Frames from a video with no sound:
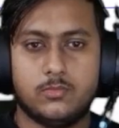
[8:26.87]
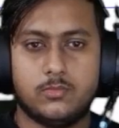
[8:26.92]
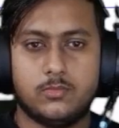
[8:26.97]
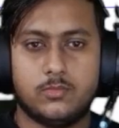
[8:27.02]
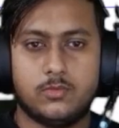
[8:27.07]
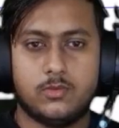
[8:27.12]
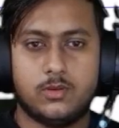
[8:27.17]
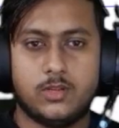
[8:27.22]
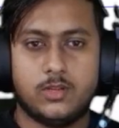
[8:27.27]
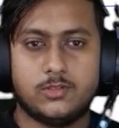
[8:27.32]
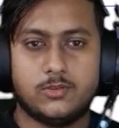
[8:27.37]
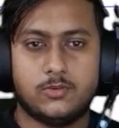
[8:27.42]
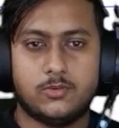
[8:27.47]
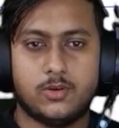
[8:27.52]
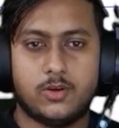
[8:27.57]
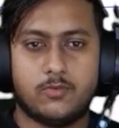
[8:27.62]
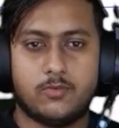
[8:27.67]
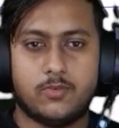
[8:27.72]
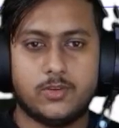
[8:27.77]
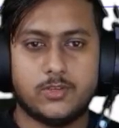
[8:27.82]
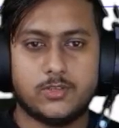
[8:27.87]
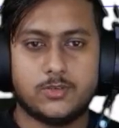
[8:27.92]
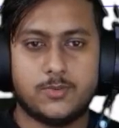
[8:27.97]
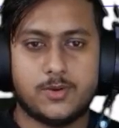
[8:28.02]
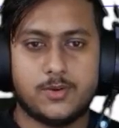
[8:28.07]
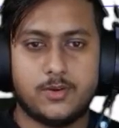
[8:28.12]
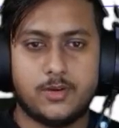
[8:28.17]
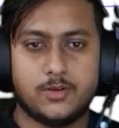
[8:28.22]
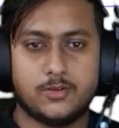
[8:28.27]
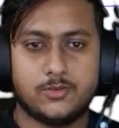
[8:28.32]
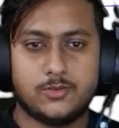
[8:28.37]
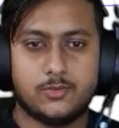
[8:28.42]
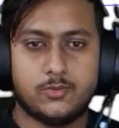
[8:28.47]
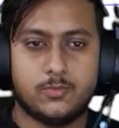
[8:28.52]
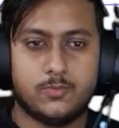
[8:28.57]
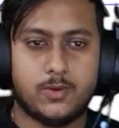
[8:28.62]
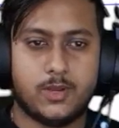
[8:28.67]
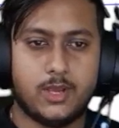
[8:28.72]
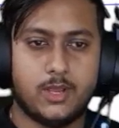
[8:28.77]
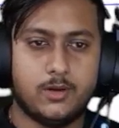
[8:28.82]
let's go to reference geometry, let's go to
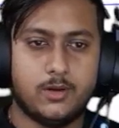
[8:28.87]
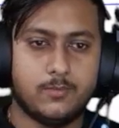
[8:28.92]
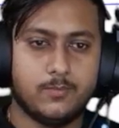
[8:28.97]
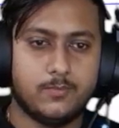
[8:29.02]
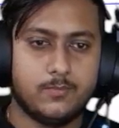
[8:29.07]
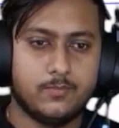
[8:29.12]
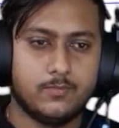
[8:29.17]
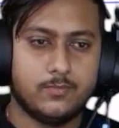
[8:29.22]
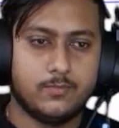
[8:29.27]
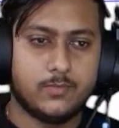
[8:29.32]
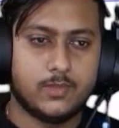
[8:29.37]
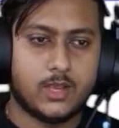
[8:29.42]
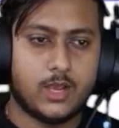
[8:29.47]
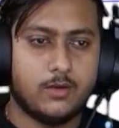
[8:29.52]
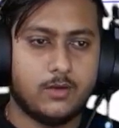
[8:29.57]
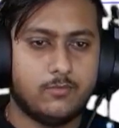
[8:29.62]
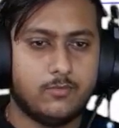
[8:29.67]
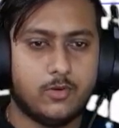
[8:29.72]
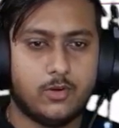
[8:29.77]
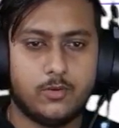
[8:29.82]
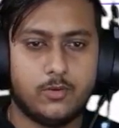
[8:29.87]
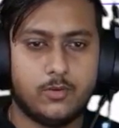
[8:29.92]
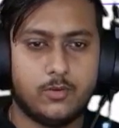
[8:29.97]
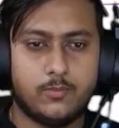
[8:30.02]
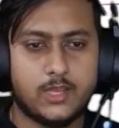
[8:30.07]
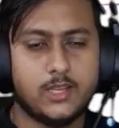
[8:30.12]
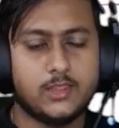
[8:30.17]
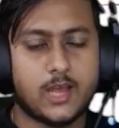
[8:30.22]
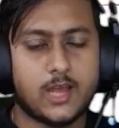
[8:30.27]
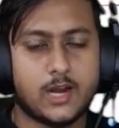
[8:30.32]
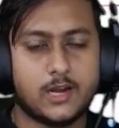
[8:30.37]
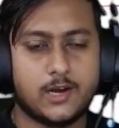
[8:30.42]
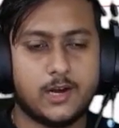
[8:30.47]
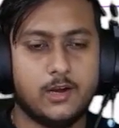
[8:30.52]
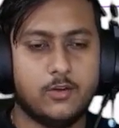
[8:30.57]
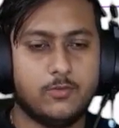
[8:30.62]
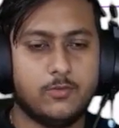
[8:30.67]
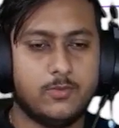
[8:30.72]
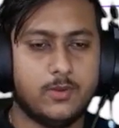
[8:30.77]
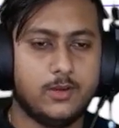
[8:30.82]
plane, and for making that kind
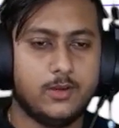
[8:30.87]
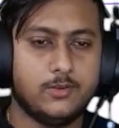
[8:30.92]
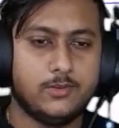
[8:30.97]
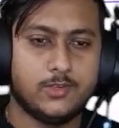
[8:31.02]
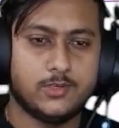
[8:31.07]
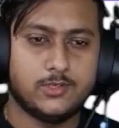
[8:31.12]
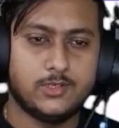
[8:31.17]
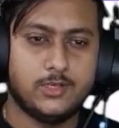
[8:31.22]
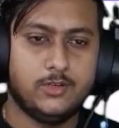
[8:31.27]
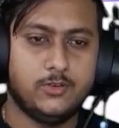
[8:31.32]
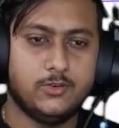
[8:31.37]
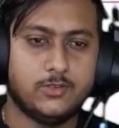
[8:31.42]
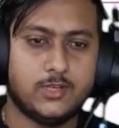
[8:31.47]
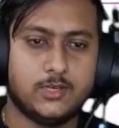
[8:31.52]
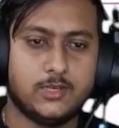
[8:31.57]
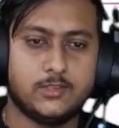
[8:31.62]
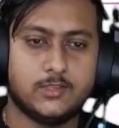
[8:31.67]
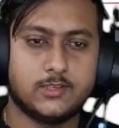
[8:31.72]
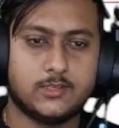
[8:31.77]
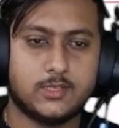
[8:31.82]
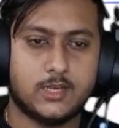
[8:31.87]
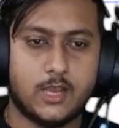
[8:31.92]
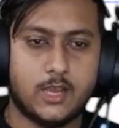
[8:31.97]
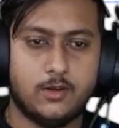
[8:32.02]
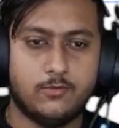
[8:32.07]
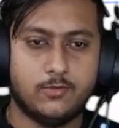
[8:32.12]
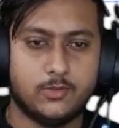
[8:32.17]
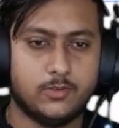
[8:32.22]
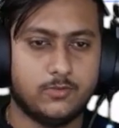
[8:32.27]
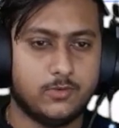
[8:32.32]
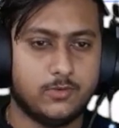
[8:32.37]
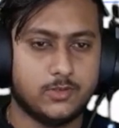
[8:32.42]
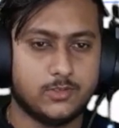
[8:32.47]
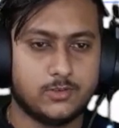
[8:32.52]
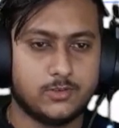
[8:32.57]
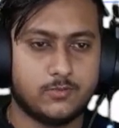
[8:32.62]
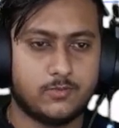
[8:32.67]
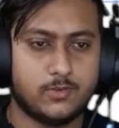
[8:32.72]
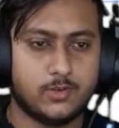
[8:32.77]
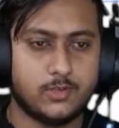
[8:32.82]
of plane, you just need to select this line for the first
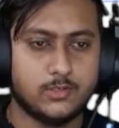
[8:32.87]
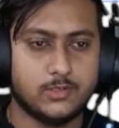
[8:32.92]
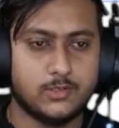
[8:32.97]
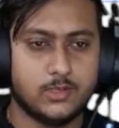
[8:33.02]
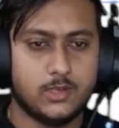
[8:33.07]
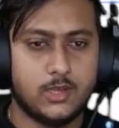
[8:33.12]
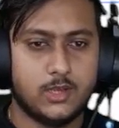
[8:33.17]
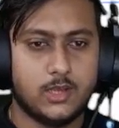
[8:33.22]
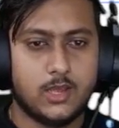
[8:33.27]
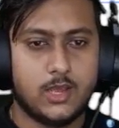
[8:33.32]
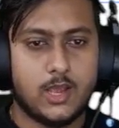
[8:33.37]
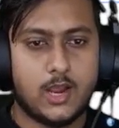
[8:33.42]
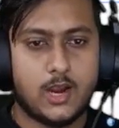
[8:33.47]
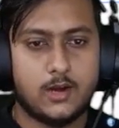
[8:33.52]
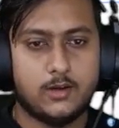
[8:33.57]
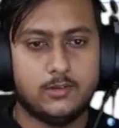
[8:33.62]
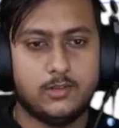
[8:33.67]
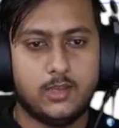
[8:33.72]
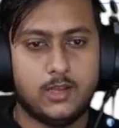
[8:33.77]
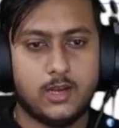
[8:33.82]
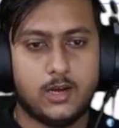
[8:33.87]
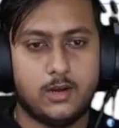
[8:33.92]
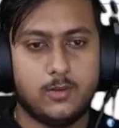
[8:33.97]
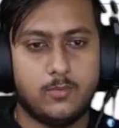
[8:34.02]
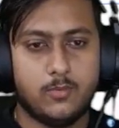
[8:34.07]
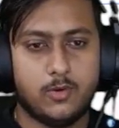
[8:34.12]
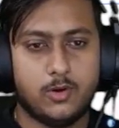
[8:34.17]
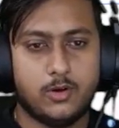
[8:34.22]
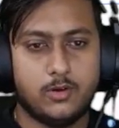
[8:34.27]
reference and the end point